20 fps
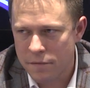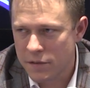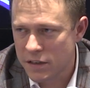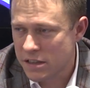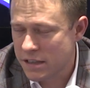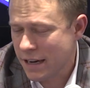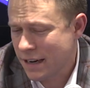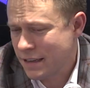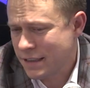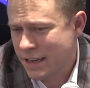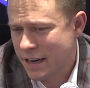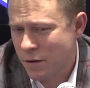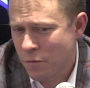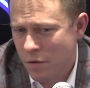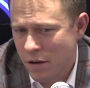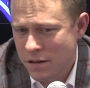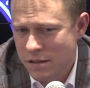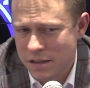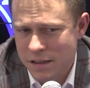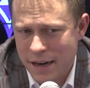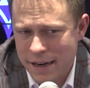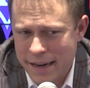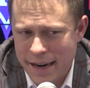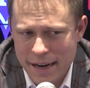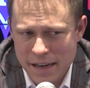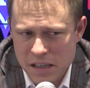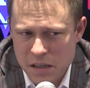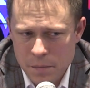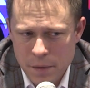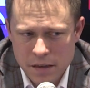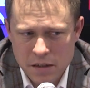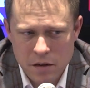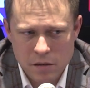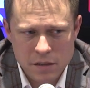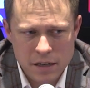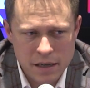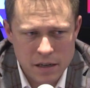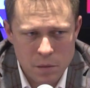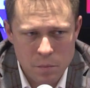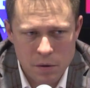The second thing was I can't expect our
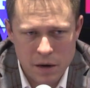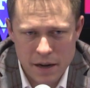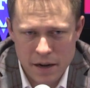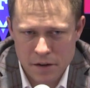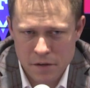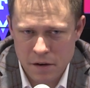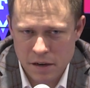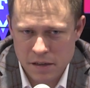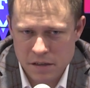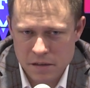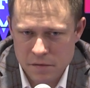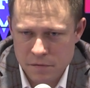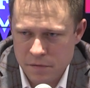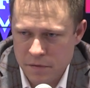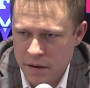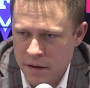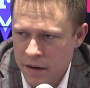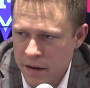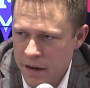team to play aggressive